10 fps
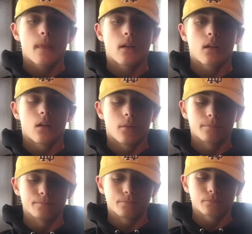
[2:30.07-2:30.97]

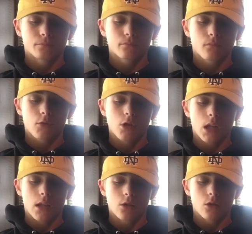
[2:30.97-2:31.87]
So yeah,
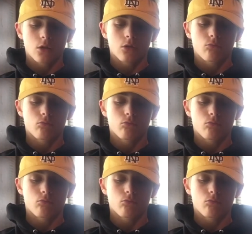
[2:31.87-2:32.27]
that's just